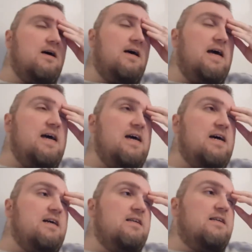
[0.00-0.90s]

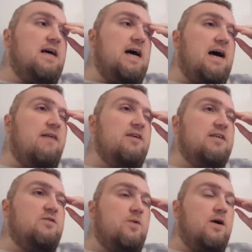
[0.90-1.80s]
and having
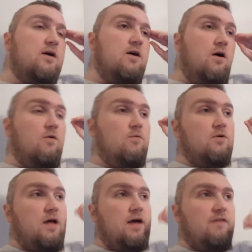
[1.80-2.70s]
it to where, oh,
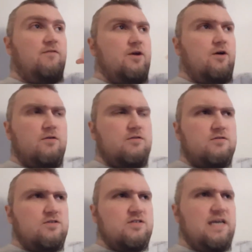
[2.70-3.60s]
well, every alter
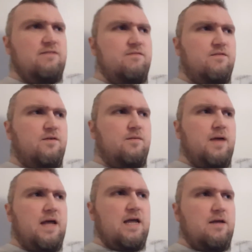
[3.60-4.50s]
just came from
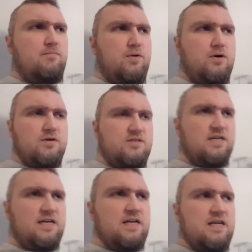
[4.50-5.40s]
a
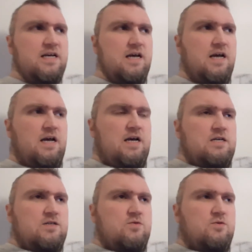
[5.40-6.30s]
person
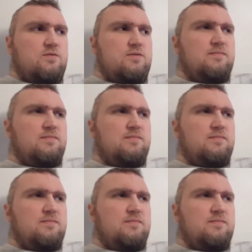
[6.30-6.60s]
troll to me.